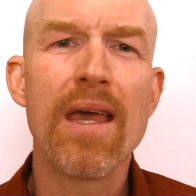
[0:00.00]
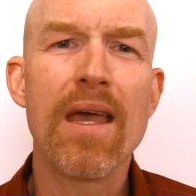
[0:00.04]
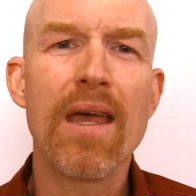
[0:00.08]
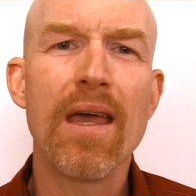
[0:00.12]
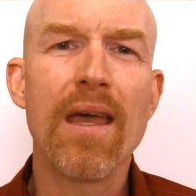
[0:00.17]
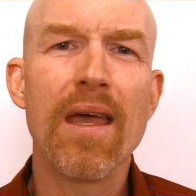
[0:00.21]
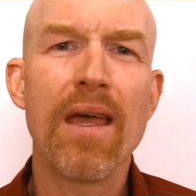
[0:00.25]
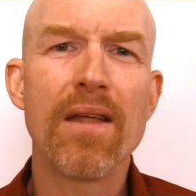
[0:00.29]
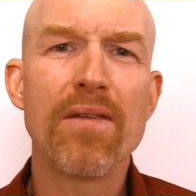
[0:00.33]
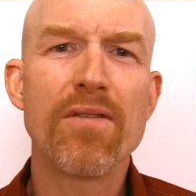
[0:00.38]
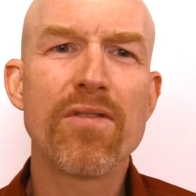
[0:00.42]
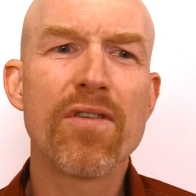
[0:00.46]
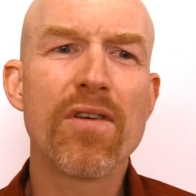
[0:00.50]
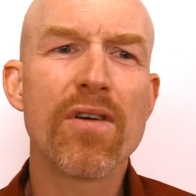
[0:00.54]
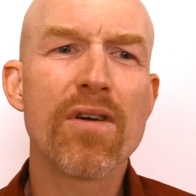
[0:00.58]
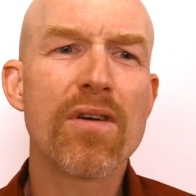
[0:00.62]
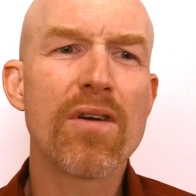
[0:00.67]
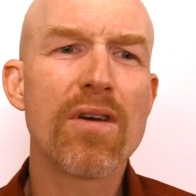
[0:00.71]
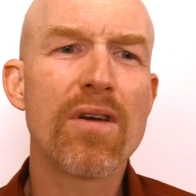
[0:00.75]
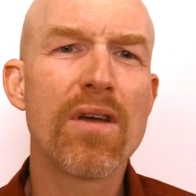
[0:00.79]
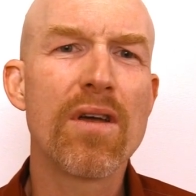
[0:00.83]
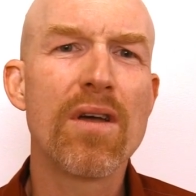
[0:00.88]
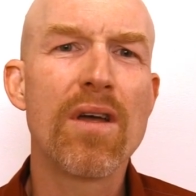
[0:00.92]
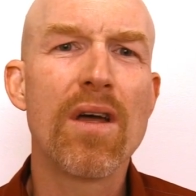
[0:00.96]
It
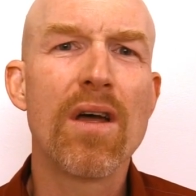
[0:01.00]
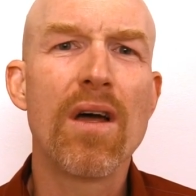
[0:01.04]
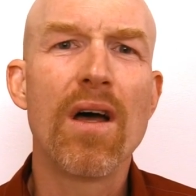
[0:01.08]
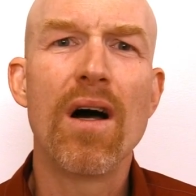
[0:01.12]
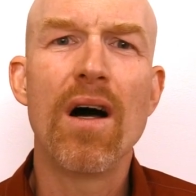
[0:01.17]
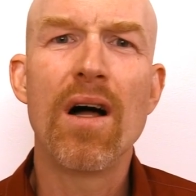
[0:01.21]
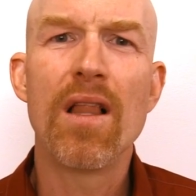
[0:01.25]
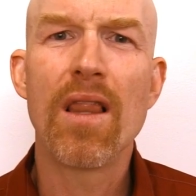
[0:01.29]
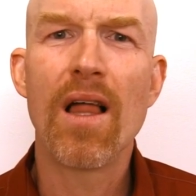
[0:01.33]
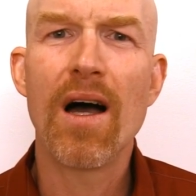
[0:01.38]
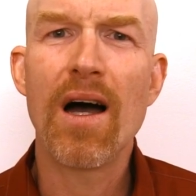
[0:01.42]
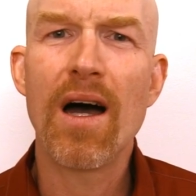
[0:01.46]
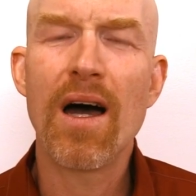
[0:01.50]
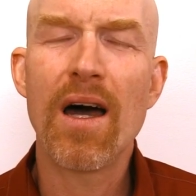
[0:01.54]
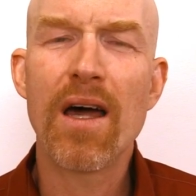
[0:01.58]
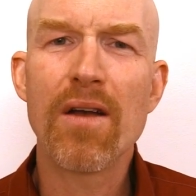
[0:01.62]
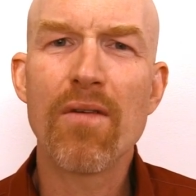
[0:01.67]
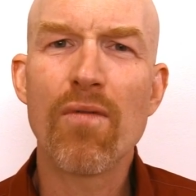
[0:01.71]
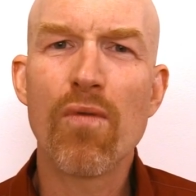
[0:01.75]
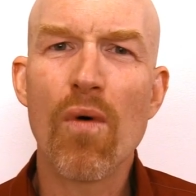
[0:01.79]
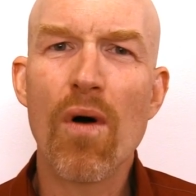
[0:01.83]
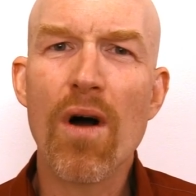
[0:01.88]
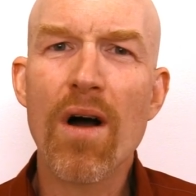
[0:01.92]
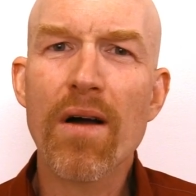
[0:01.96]
took a lot
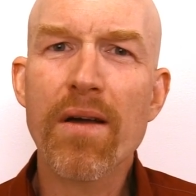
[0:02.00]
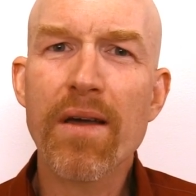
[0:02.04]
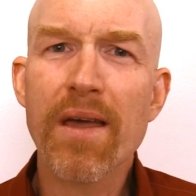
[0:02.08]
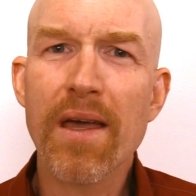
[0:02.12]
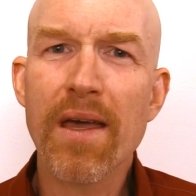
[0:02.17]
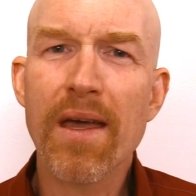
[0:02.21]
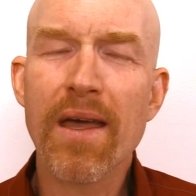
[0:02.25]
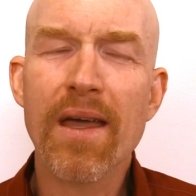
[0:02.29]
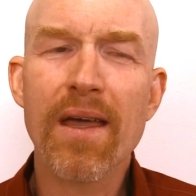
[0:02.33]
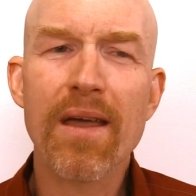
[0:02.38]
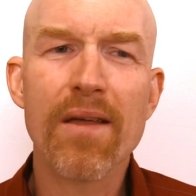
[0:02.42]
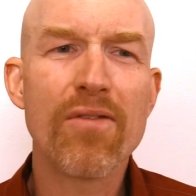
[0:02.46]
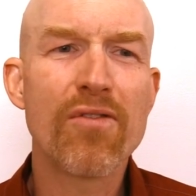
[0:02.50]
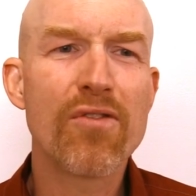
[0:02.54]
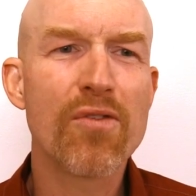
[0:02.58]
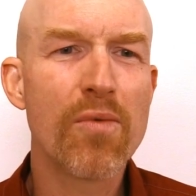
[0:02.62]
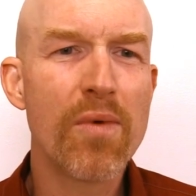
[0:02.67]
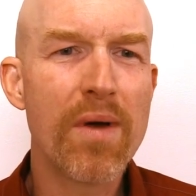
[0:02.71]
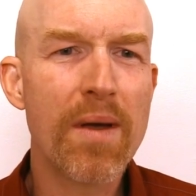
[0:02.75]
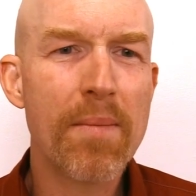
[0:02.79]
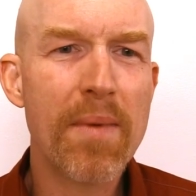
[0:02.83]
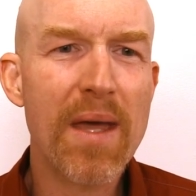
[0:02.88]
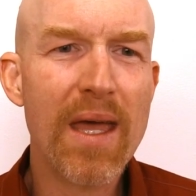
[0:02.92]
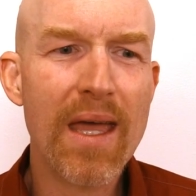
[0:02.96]
of walking and
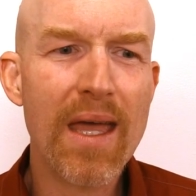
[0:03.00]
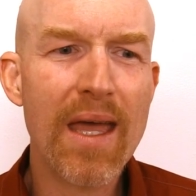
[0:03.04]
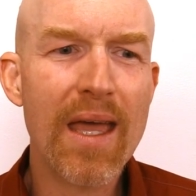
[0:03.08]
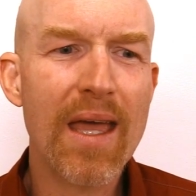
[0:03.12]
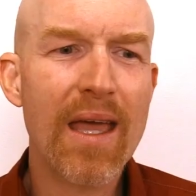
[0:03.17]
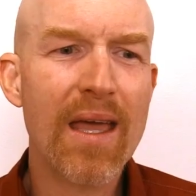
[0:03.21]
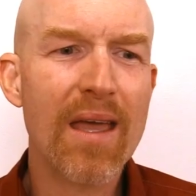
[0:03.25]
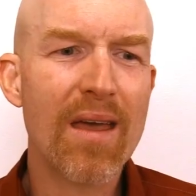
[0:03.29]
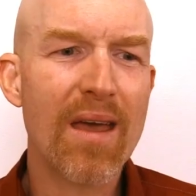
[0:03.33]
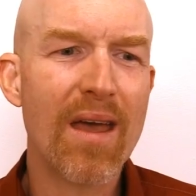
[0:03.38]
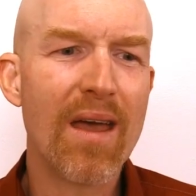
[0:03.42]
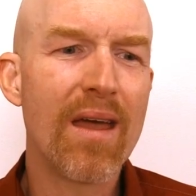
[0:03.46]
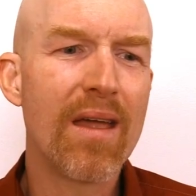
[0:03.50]
swimming